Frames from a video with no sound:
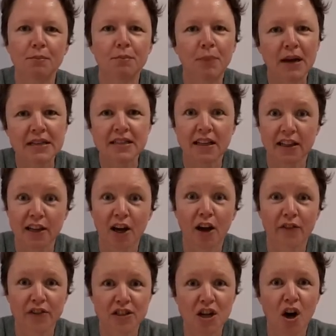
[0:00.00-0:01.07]
basically
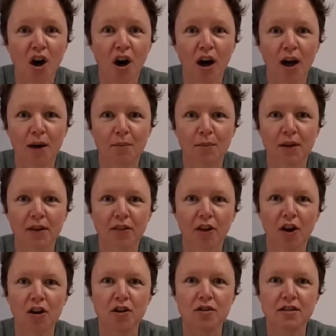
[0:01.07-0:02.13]
over time,
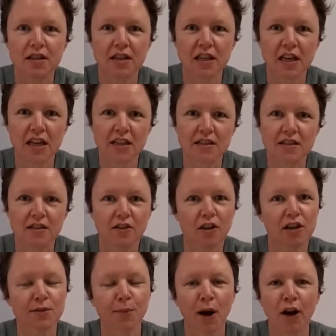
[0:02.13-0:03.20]
those yeasts and
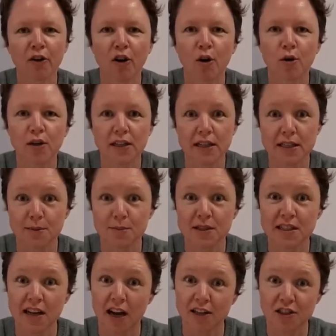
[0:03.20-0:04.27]
those microorganisms
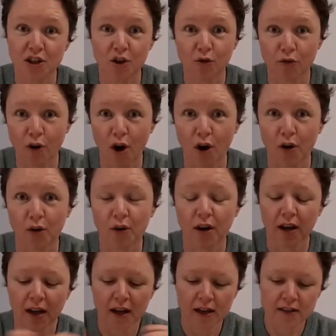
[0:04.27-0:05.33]
start to grow.
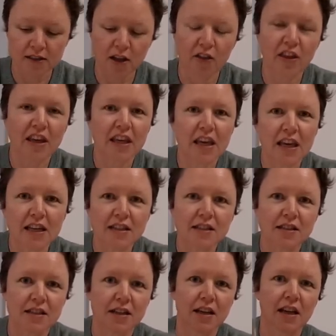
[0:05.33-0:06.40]
So the
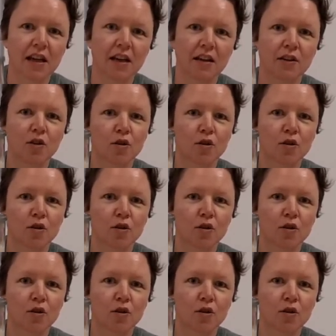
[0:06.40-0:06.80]
yeast in